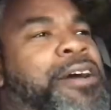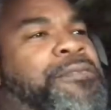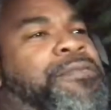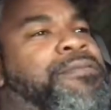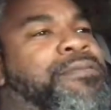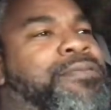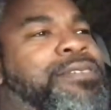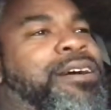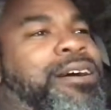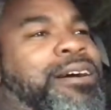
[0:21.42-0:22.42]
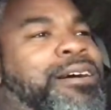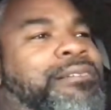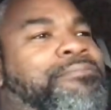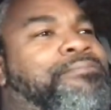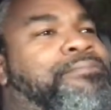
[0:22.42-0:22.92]
have,
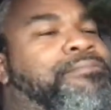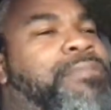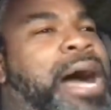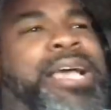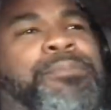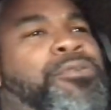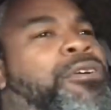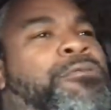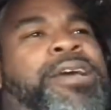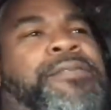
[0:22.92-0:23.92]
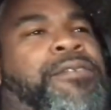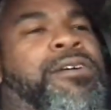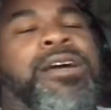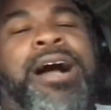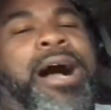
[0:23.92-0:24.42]
uh, I can pull a
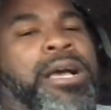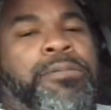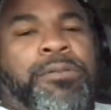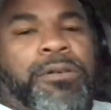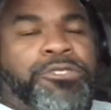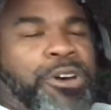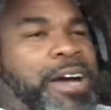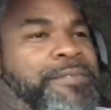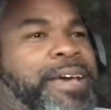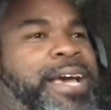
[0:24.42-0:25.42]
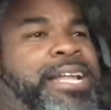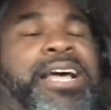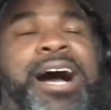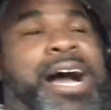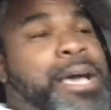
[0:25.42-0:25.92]
reefer, I can pull a dry
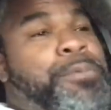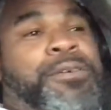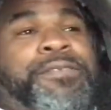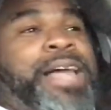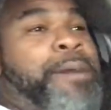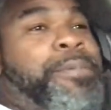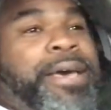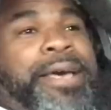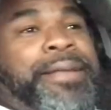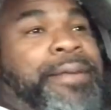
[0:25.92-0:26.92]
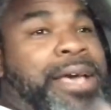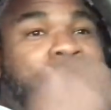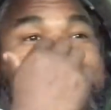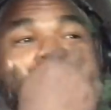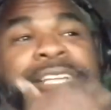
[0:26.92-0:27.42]
van, I can pull flatbed,
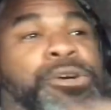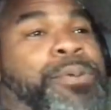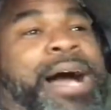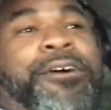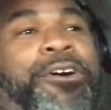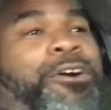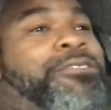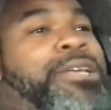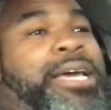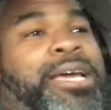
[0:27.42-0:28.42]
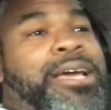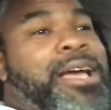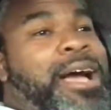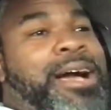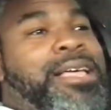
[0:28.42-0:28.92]
I can do power only,
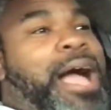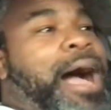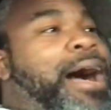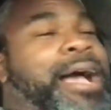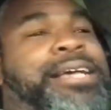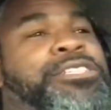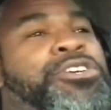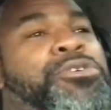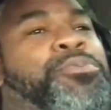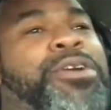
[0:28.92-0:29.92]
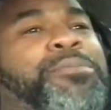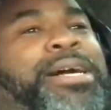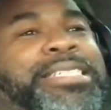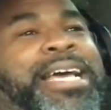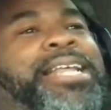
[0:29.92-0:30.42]
I can do pretty
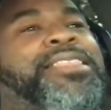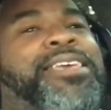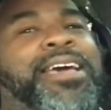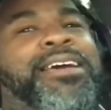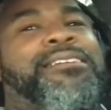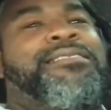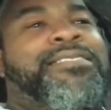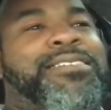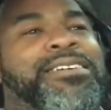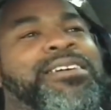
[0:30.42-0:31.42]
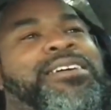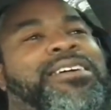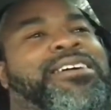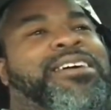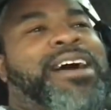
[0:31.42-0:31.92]
much anything.
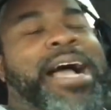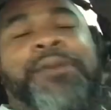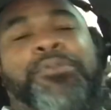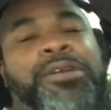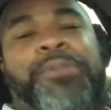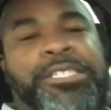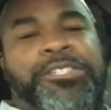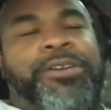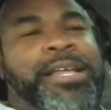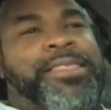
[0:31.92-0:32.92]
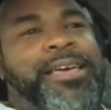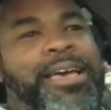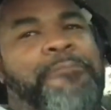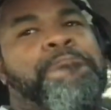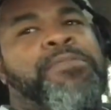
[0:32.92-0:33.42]
I can pretty much do
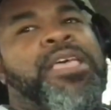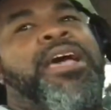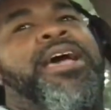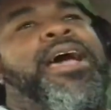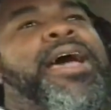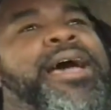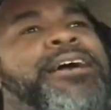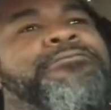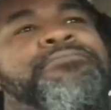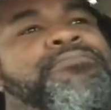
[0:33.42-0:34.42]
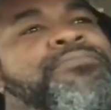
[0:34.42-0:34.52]
anything and